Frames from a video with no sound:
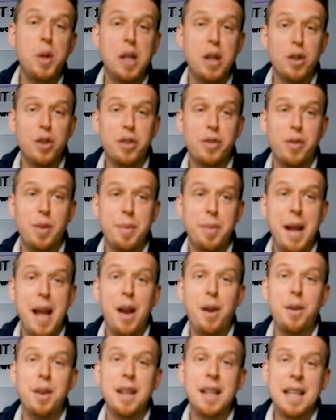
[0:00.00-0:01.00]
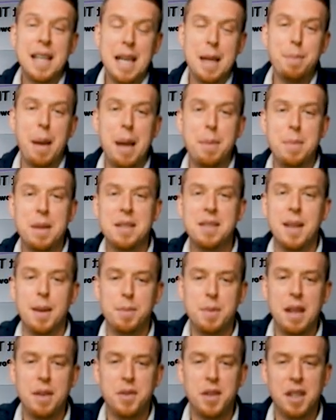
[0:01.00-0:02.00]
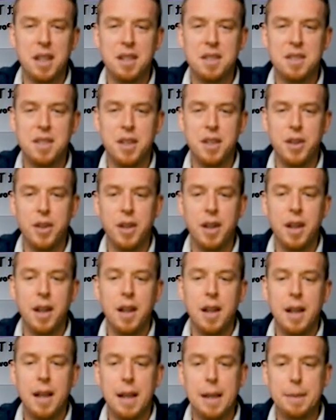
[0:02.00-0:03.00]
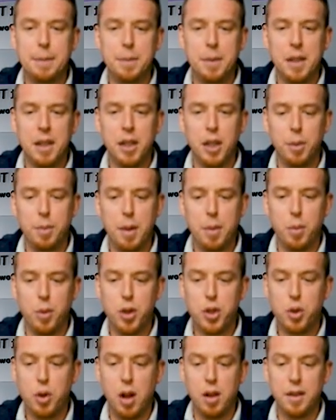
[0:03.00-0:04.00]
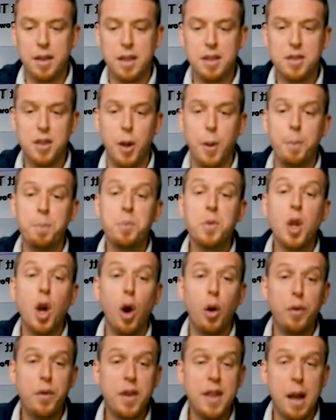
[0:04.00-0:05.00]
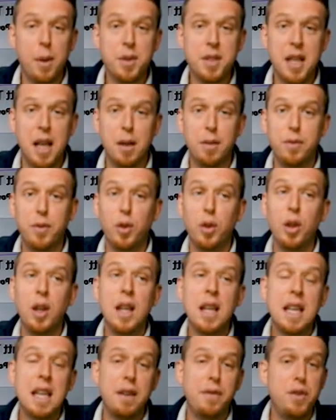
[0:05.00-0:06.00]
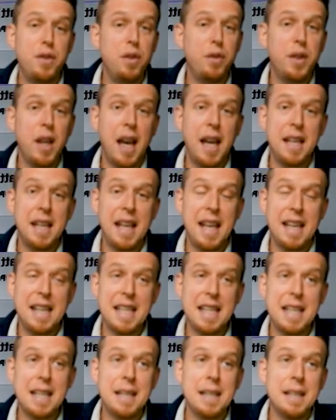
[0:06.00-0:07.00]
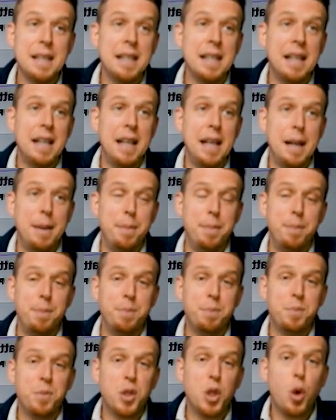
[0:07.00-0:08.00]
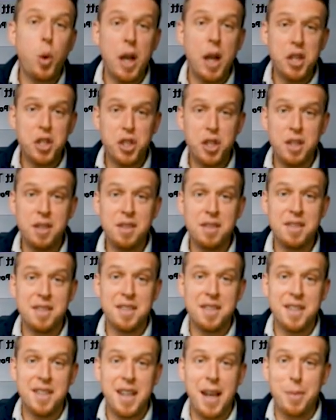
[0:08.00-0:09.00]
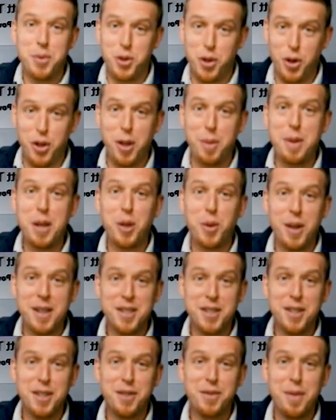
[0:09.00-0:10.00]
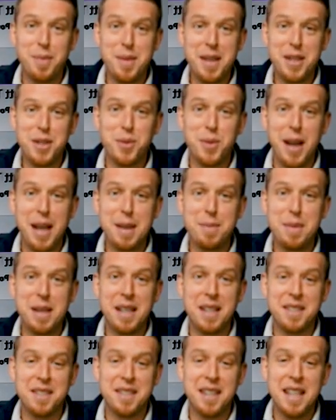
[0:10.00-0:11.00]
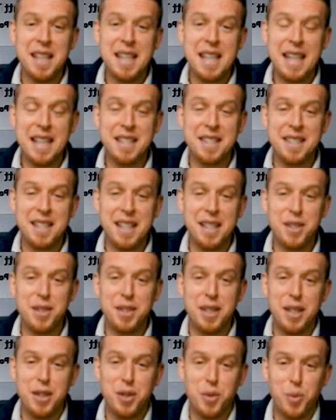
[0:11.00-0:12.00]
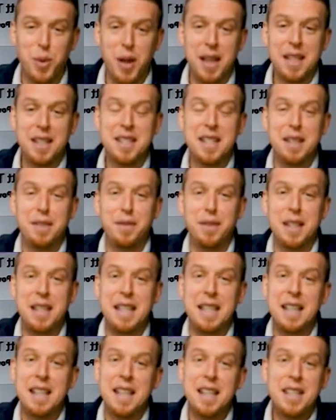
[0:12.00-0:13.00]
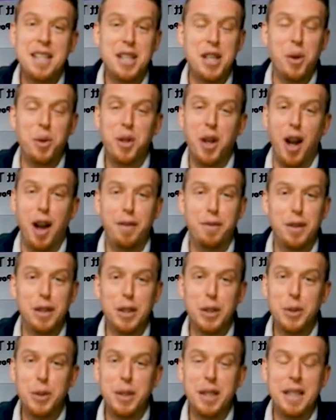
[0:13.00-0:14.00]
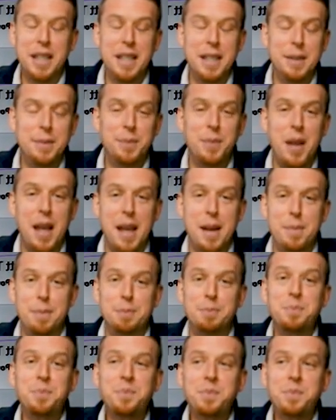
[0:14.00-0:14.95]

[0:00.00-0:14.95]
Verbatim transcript: years from now it might be something you have to consider um, a little bit more strongly so hopefully that was helpful if you've got any um, questions. I'm sure there'll be questions from this, right? Because it's it's it's relatively you know convoluted and and